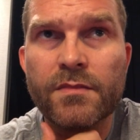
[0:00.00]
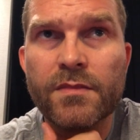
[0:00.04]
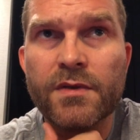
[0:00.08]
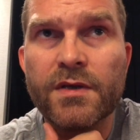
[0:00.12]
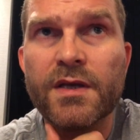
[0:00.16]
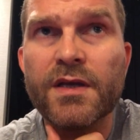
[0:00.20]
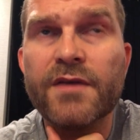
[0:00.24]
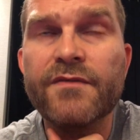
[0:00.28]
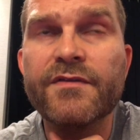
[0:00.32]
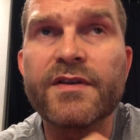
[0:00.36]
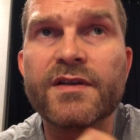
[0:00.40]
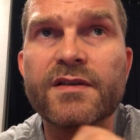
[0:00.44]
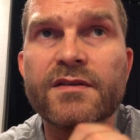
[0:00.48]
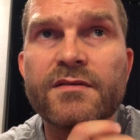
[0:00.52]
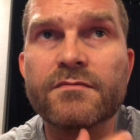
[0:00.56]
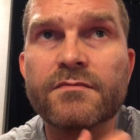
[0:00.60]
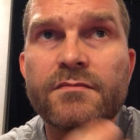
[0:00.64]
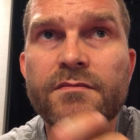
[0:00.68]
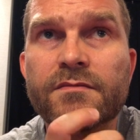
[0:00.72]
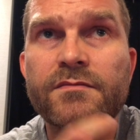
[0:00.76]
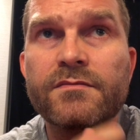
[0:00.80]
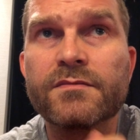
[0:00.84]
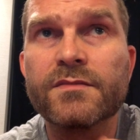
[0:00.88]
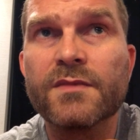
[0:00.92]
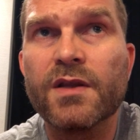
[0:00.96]
even
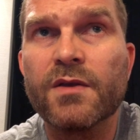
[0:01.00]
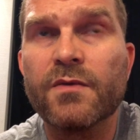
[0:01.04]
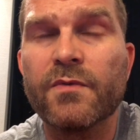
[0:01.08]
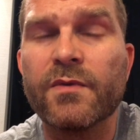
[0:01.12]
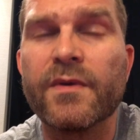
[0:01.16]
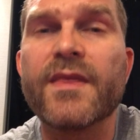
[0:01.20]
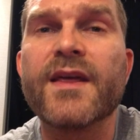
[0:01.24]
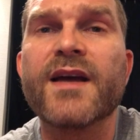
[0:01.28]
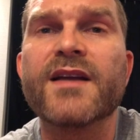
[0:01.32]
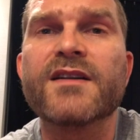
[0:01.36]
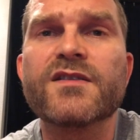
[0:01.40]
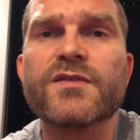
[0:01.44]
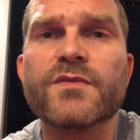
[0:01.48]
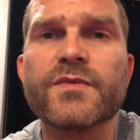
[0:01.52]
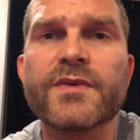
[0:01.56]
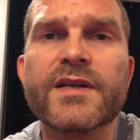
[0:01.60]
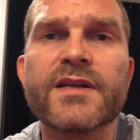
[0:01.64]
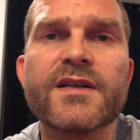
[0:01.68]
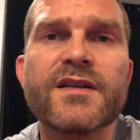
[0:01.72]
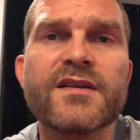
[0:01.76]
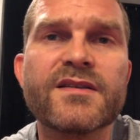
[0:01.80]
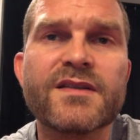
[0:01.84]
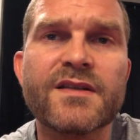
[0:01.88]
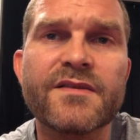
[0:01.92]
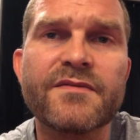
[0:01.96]
with that
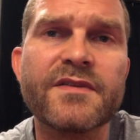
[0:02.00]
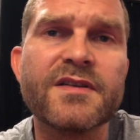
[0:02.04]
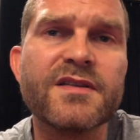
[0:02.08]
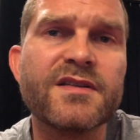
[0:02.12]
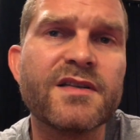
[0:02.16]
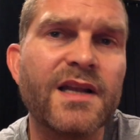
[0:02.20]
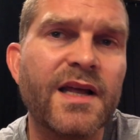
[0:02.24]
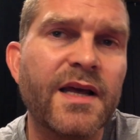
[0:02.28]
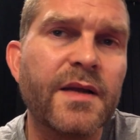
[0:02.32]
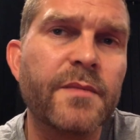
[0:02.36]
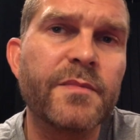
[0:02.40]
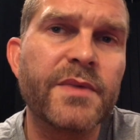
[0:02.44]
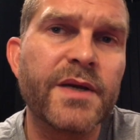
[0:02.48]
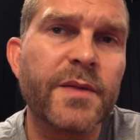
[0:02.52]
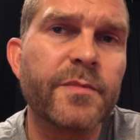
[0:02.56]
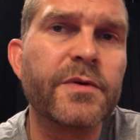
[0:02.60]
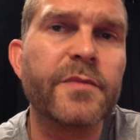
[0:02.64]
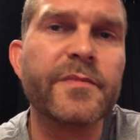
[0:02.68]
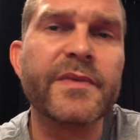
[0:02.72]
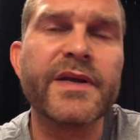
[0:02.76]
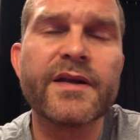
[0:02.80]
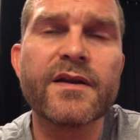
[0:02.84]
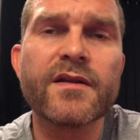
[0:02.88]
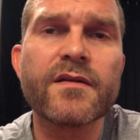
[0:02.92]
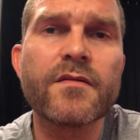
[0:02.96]
sweetness, even slight
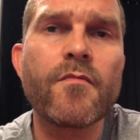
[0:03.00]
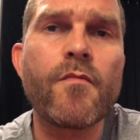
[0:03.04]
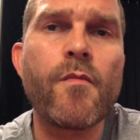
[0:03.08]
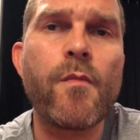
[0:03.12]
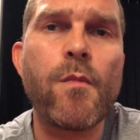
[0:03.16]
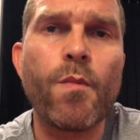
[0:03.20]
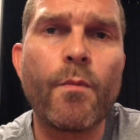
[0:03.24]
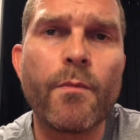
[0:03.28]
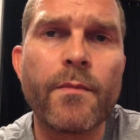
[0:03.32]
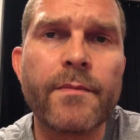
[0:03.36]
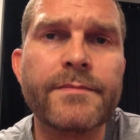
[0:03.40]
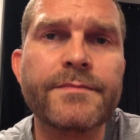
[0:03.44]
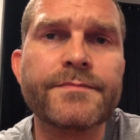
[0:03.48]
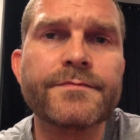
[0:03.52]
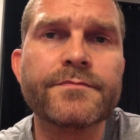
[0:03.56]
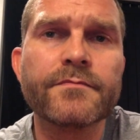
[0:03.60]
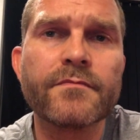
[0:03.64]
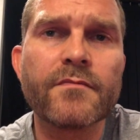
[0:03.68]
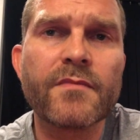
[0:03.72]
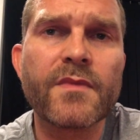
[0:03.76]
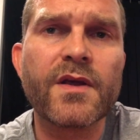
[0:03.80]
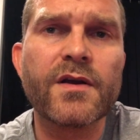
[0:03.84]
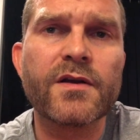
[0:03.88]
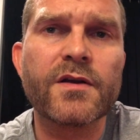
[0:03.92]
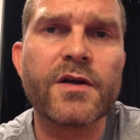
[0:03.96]
peppermint
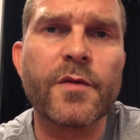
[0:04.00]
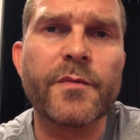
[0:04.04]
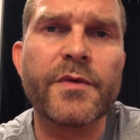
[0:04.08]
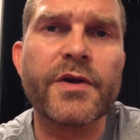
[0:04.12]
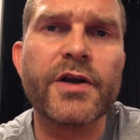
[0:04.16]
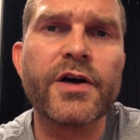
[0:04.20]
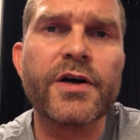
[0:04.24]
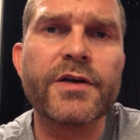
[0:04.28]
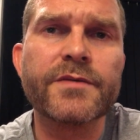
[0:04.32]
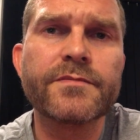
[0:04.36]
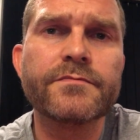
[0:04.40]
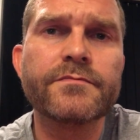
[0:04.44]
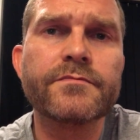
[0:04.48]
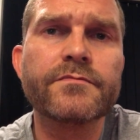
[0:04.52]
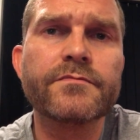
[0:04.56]
coming on.